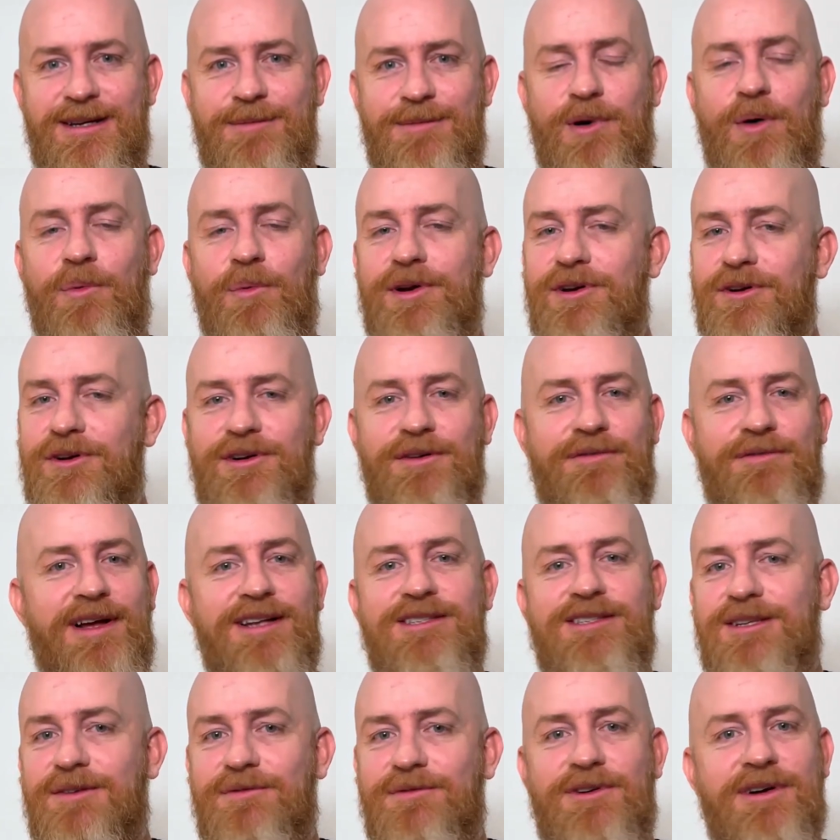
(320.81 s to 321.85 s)
But when you're
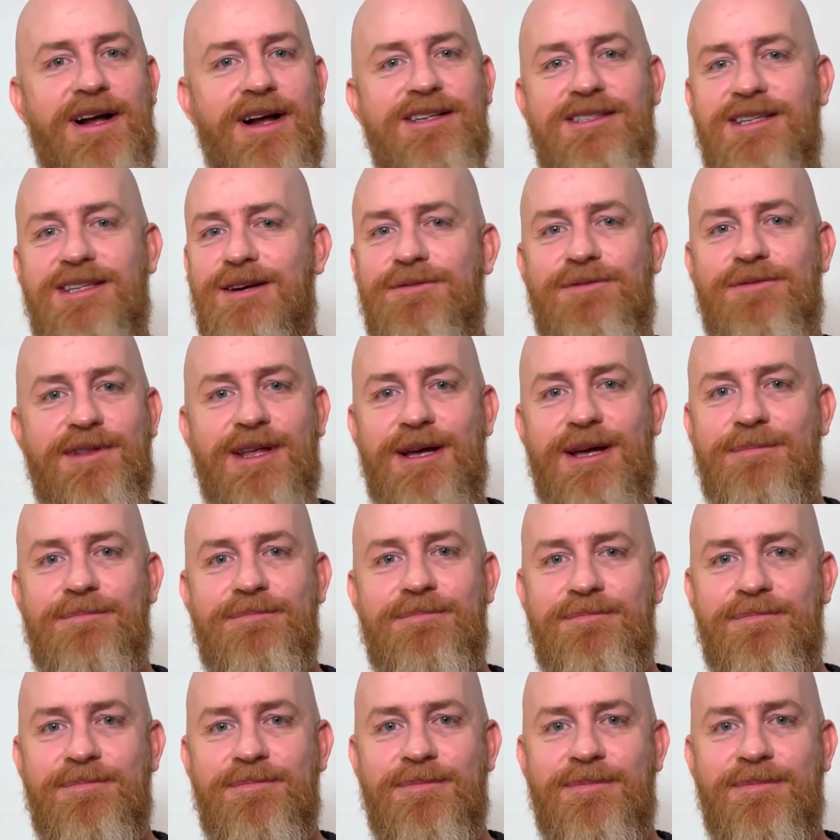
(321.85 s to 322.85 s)
defensive, you're not safe for them.